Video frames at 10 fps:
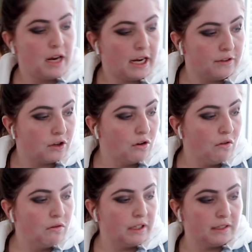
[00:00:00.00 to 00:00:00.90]
And the
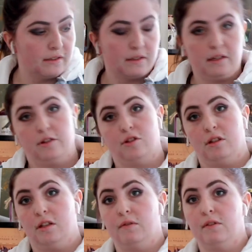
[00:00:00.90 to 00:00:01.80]
goal is
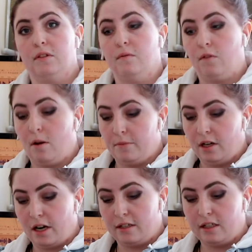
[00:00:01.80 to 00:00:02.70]
essentially from
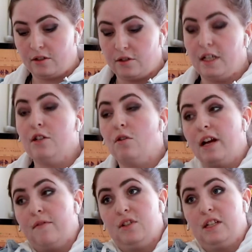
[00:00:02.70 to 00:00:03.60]
the United States, so they
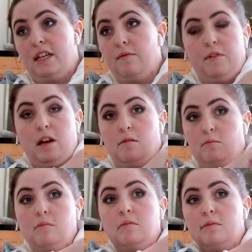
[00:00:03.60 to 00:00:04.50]
don't have to give
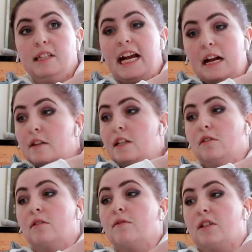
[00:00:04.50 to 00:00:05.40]
them land, they
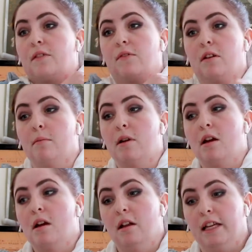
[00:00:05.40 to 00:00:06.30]
don't have to give them
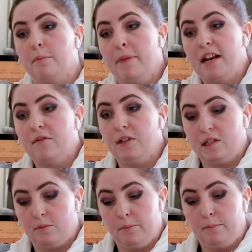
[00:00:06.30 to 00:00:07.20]
like
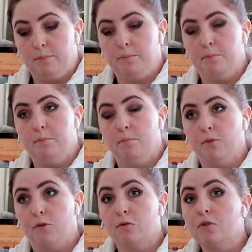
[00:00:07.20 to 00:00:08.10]
benefits
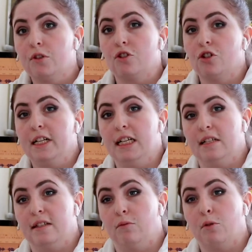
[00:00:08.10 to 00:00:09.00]
through the
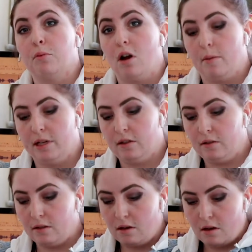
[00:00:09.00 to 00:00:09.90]
treaties that were
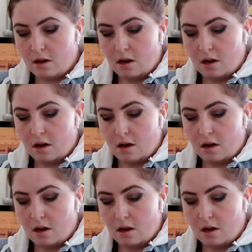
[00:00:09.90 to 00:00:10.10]
promised.